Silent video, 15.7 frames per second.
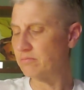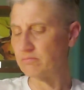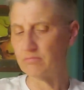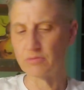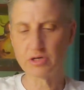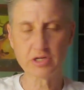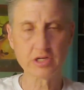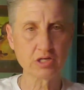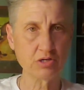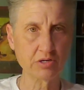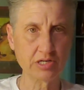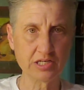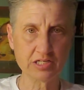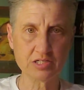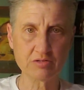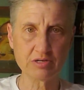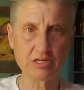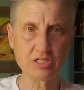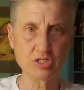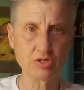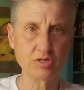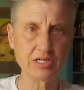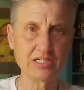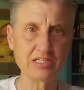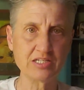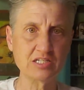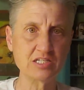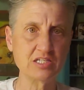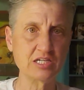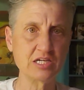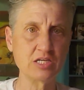Mercury is retrograde
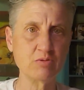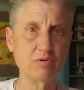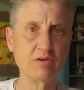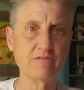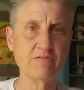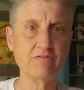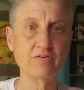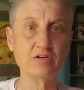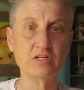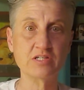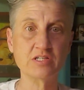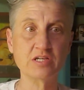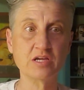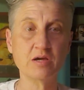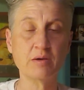since January 1st.